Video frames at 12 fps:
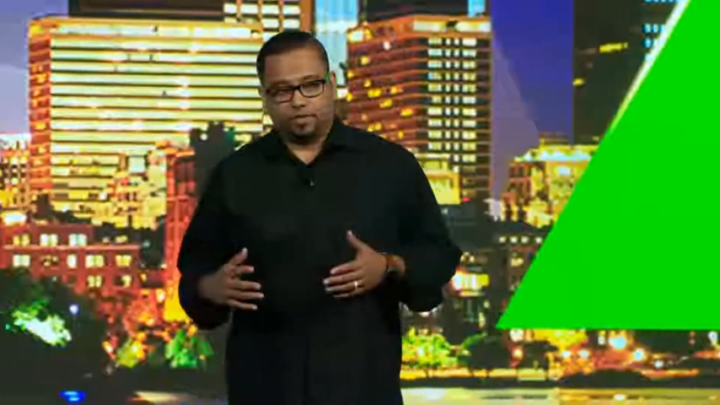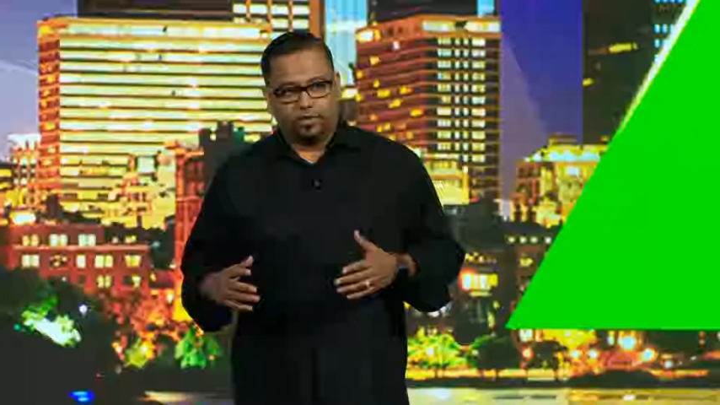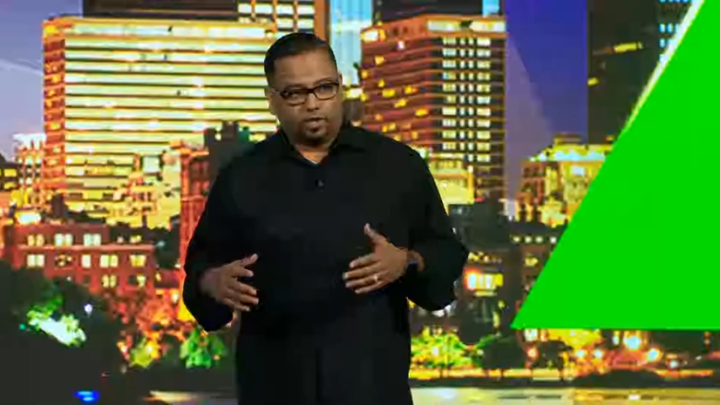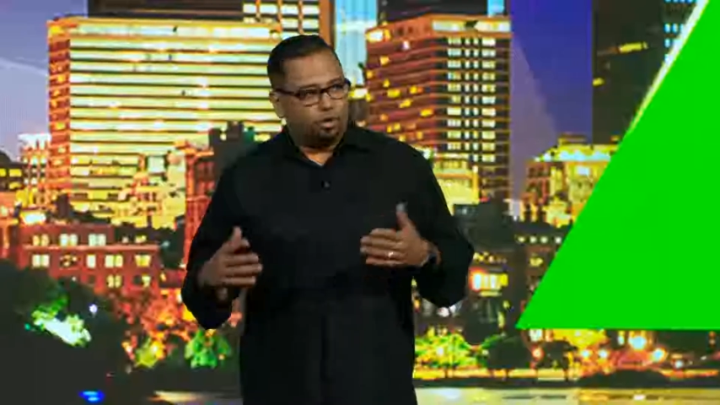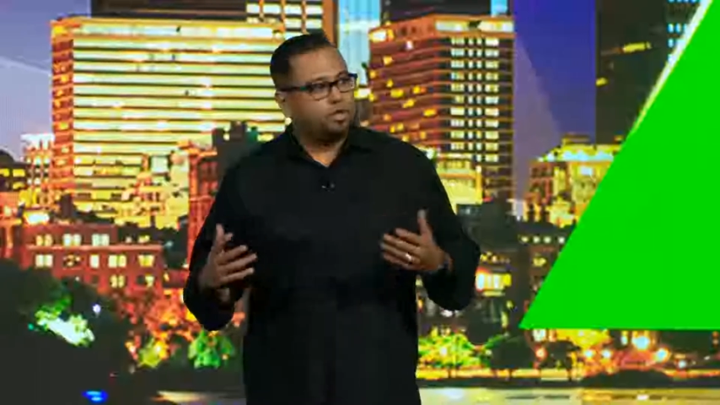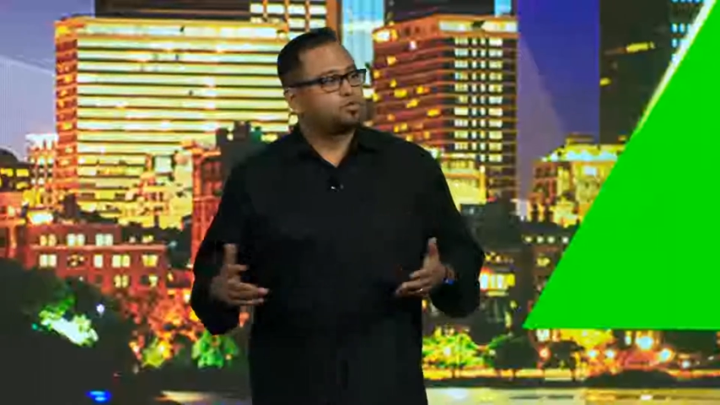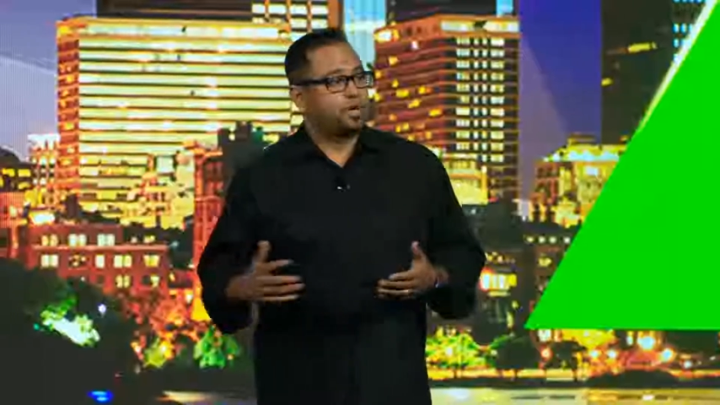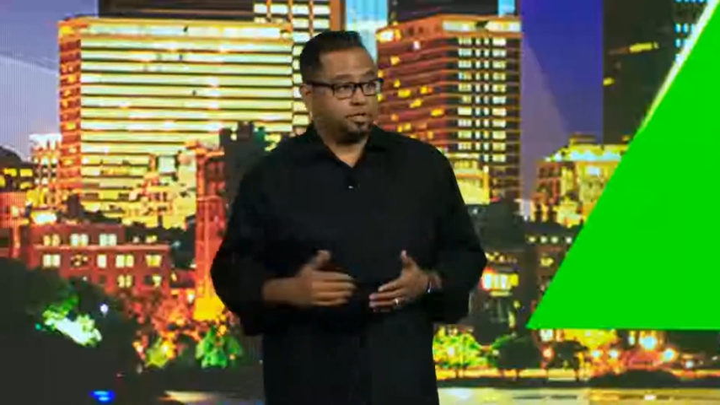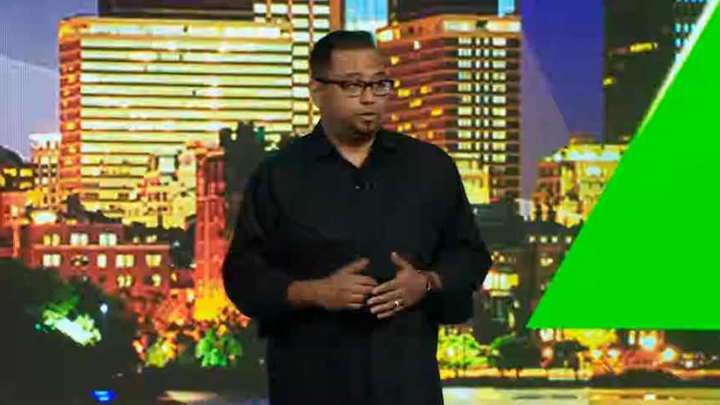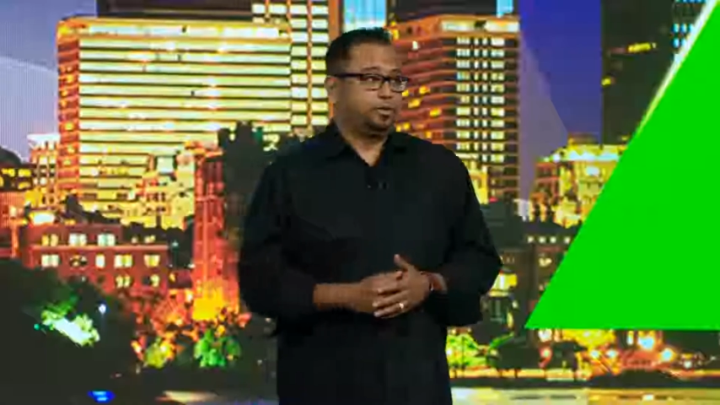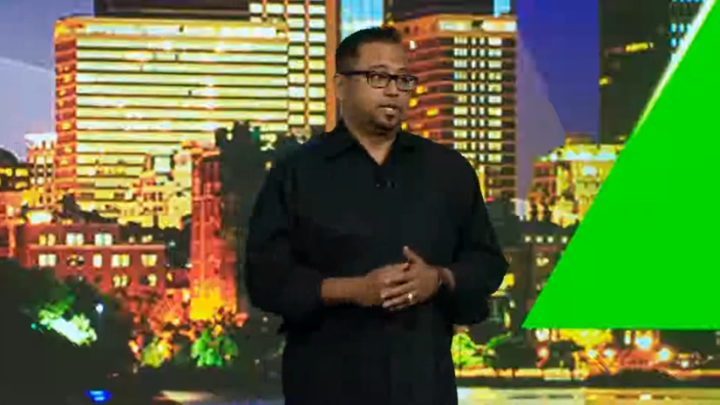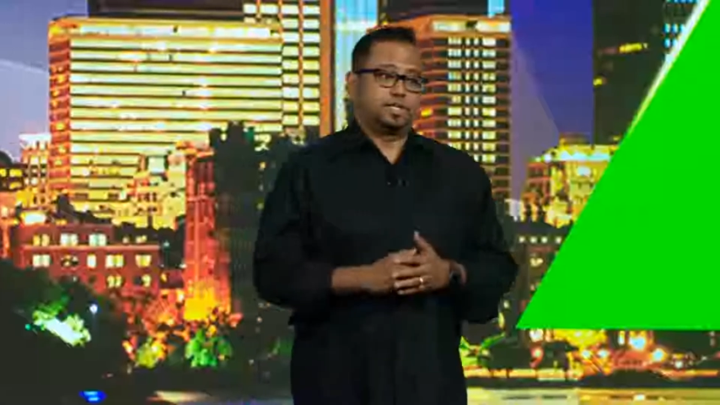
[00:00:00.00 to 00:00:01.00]
we are all trying to
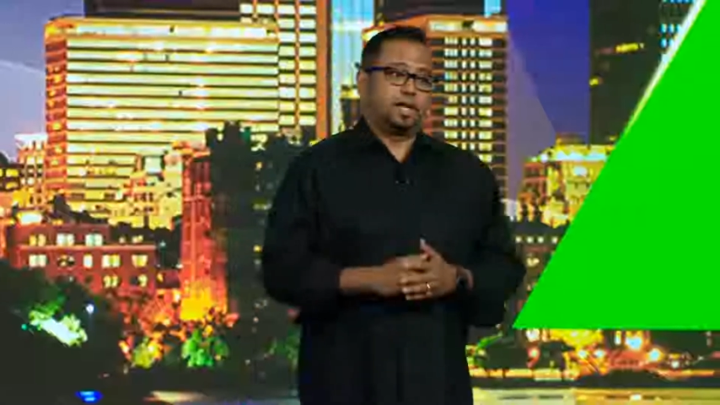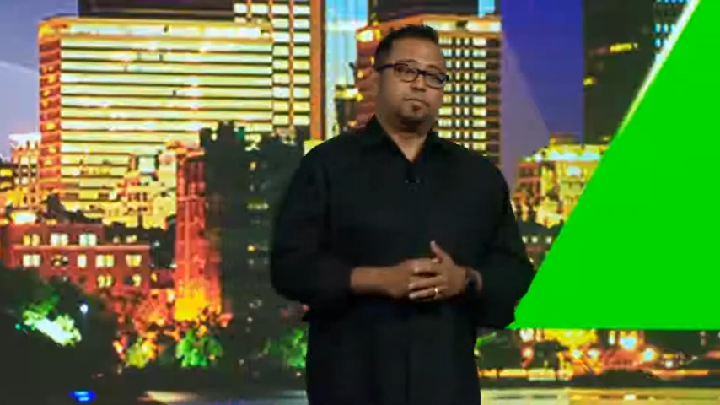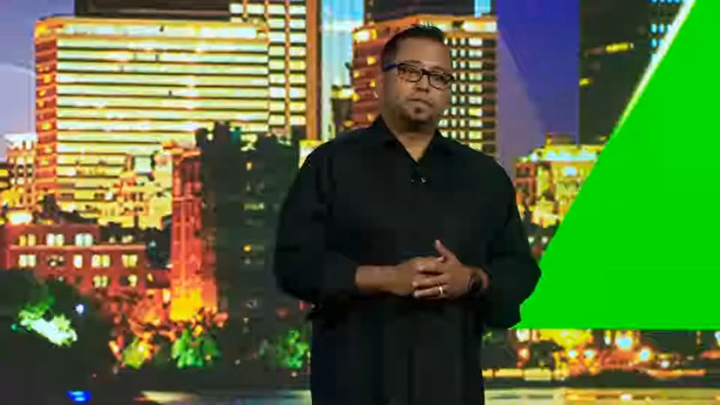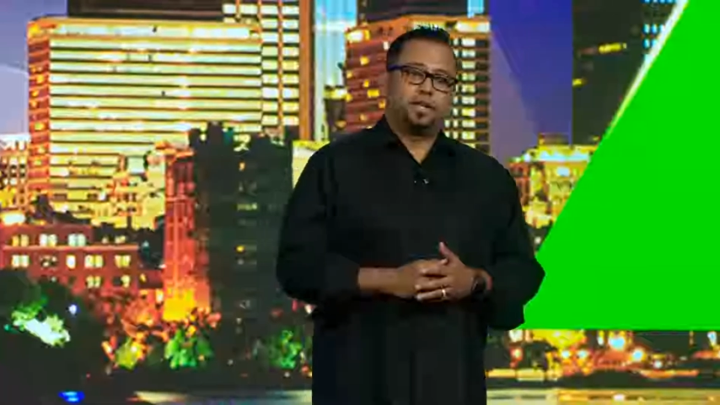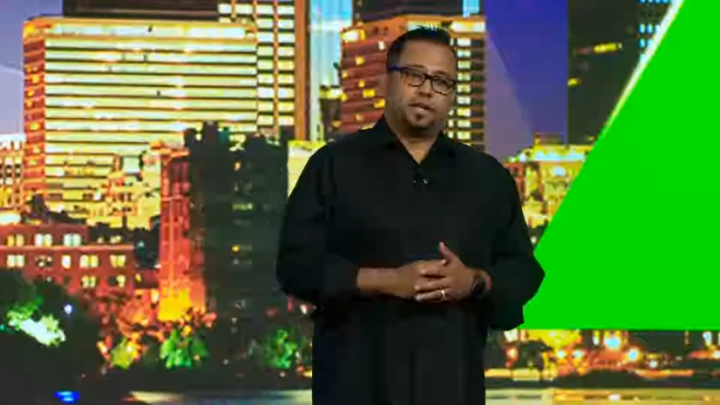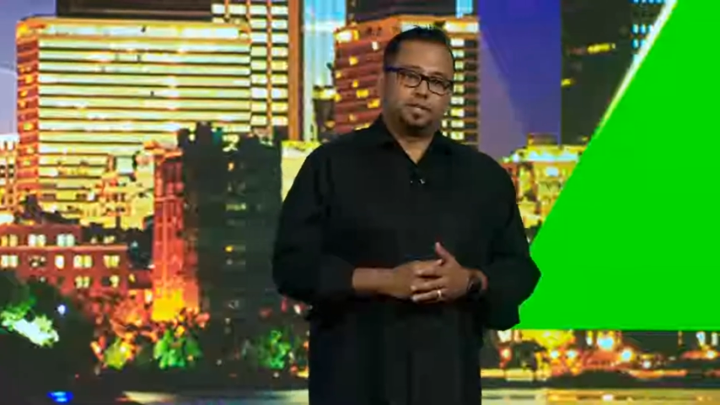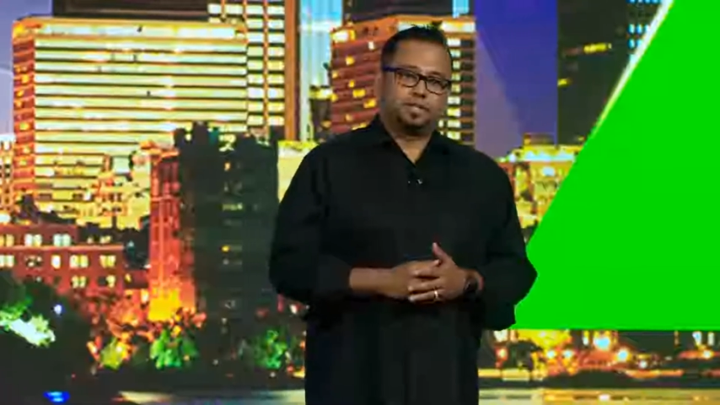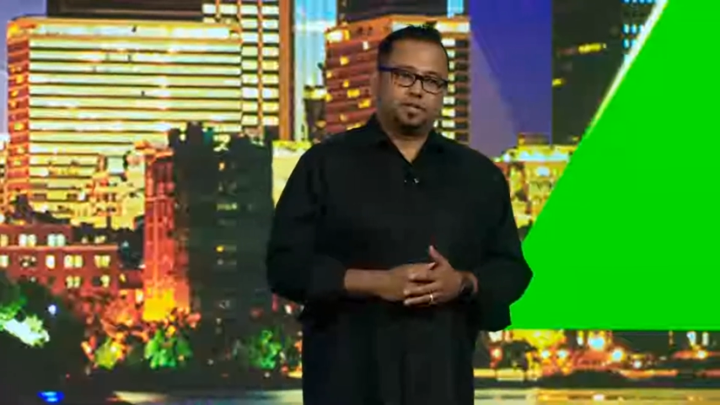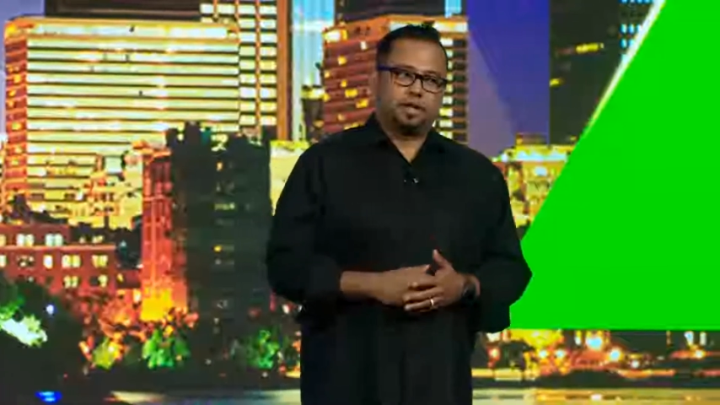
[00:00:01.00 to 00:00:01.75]
do the same things,